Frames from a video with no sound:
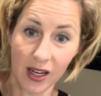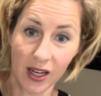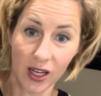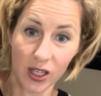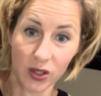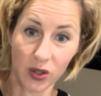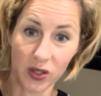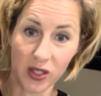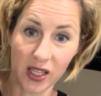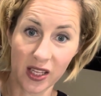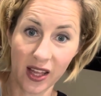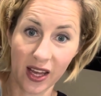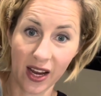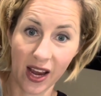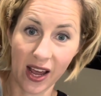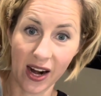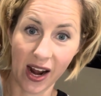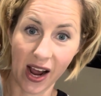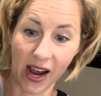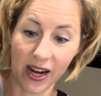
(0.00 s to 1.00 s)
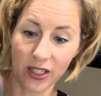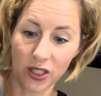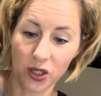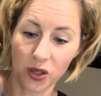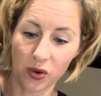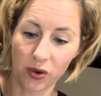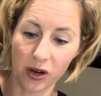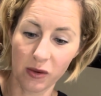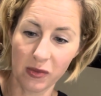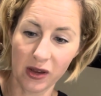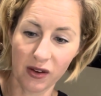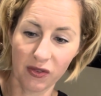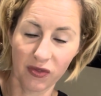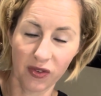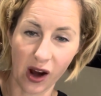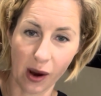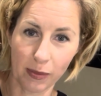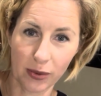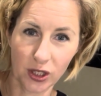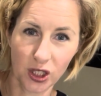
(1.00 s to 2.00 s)
So see that kind of ice creamy
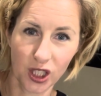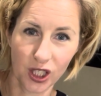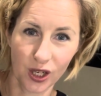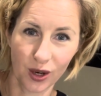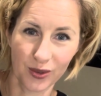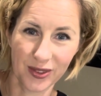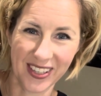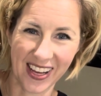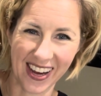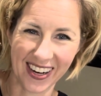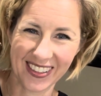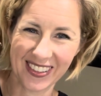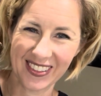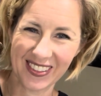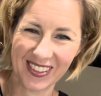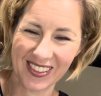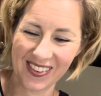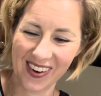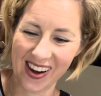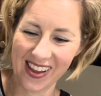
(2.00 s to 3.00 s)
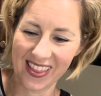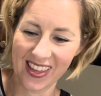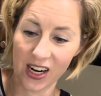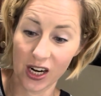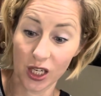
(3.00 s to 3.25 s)
frappuccino texture right there?